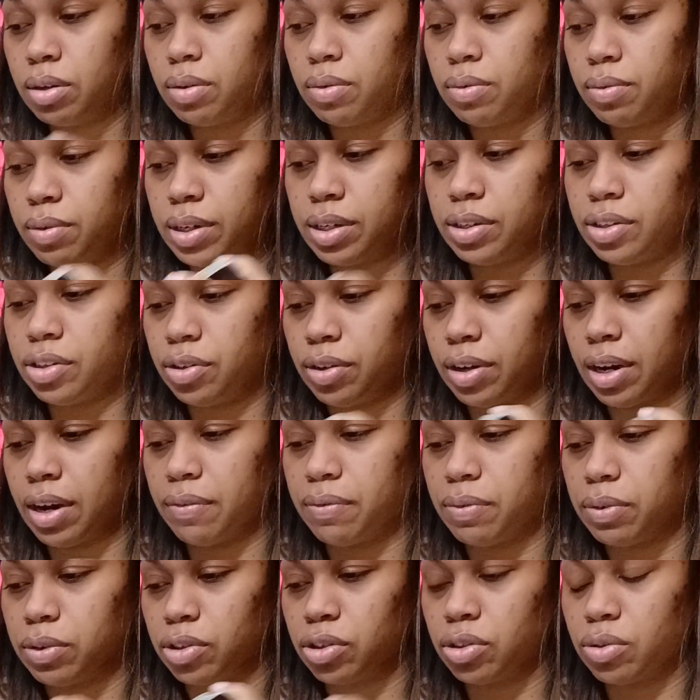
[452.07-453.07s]
What else do you have
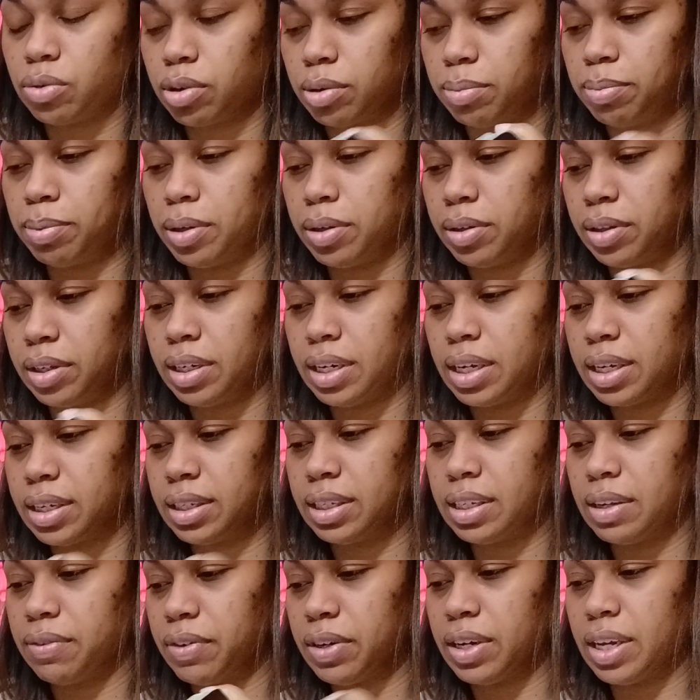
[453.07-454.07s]
for Scorpio in the next
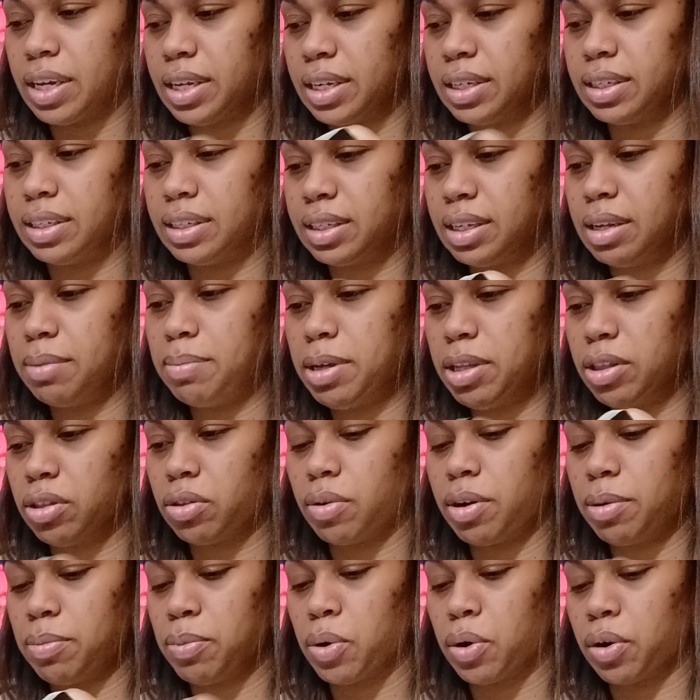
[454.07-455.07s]
seven days? Give me
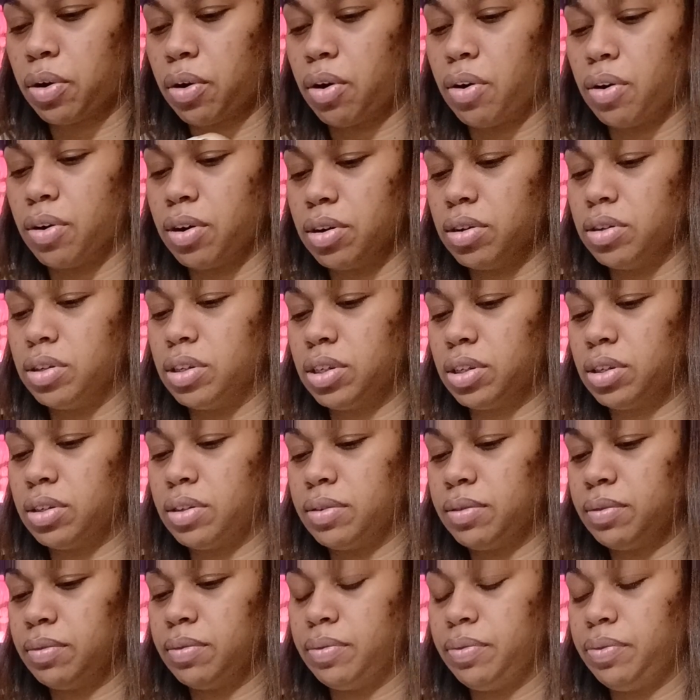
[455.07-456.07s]
three more cards
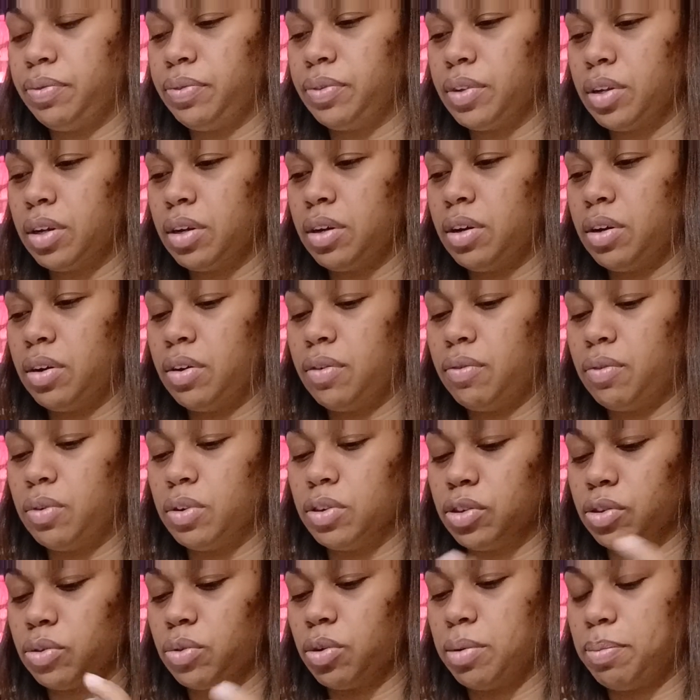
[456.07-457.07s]
for
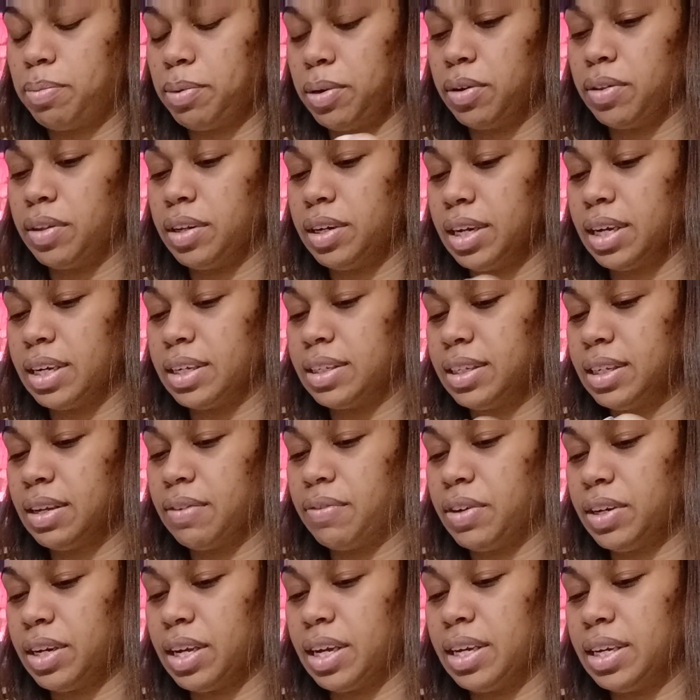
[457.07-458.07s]
Scorpio in the next
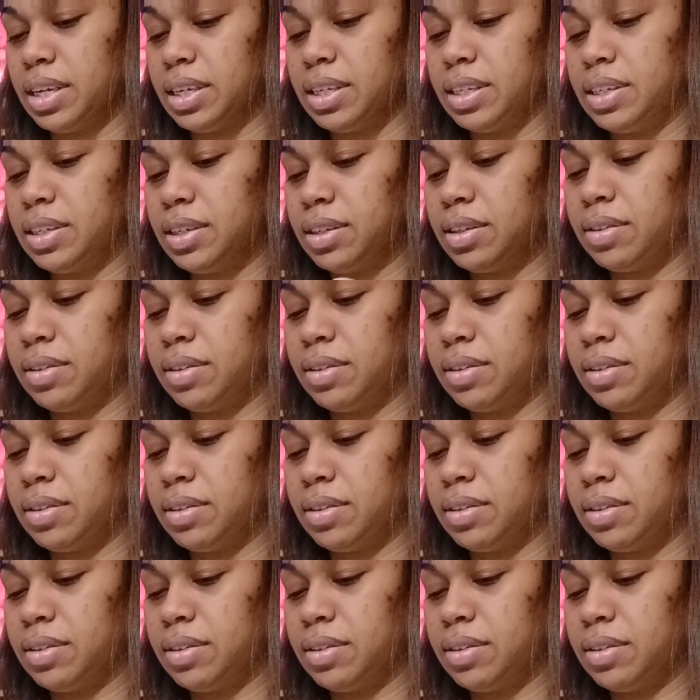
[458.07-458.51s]
seven days.